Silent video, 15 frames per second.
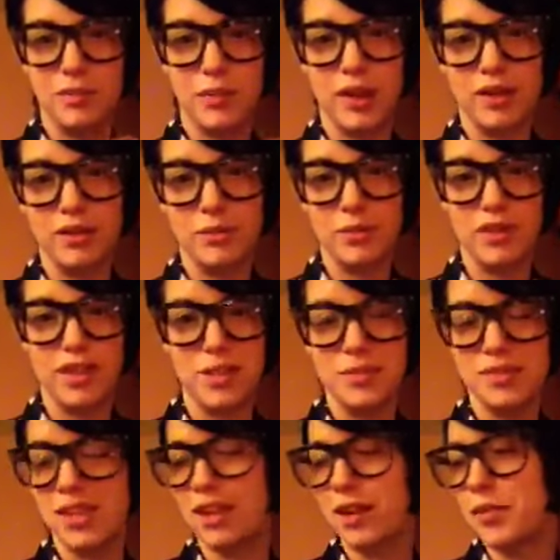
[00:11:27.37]
My husband keeps
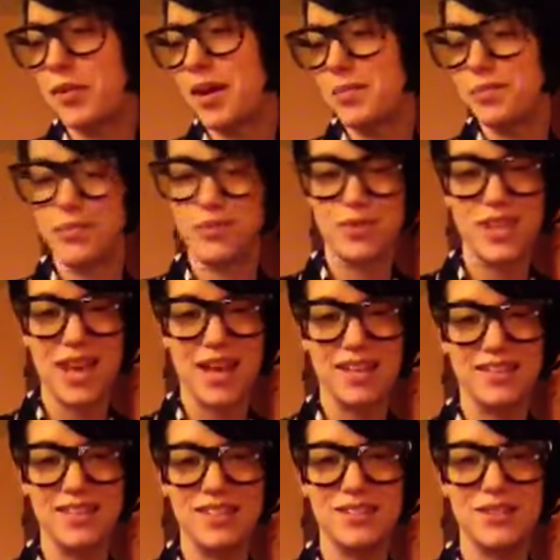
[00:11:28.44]
telling me I'm
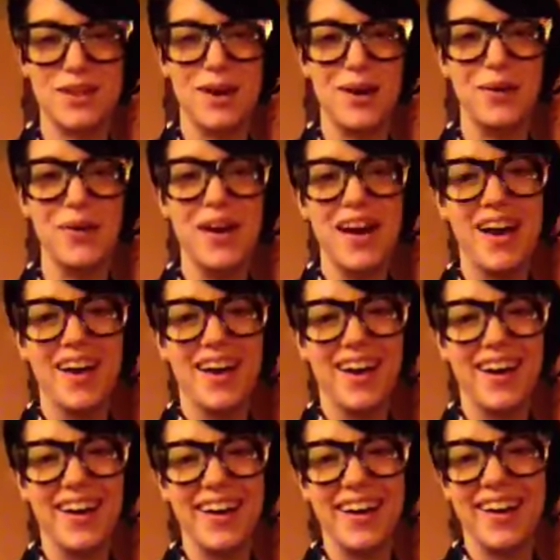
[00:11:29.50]
sassy, so
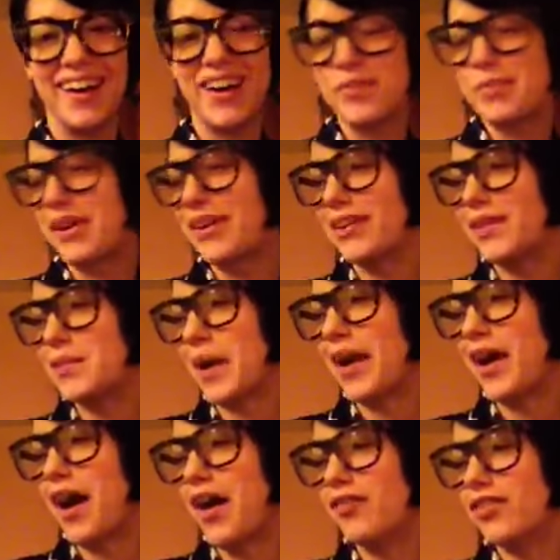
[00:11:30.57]
apparently my
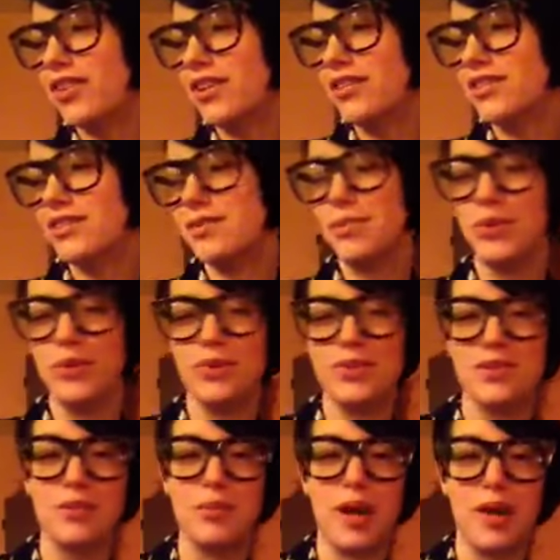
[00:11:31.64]
confidence is
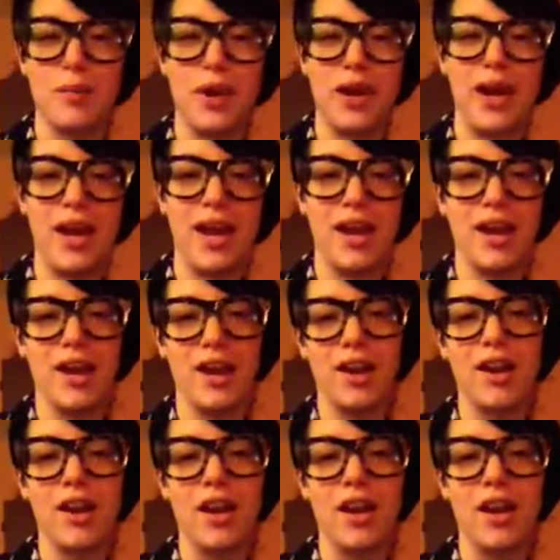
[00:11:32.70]
boosted by my hair,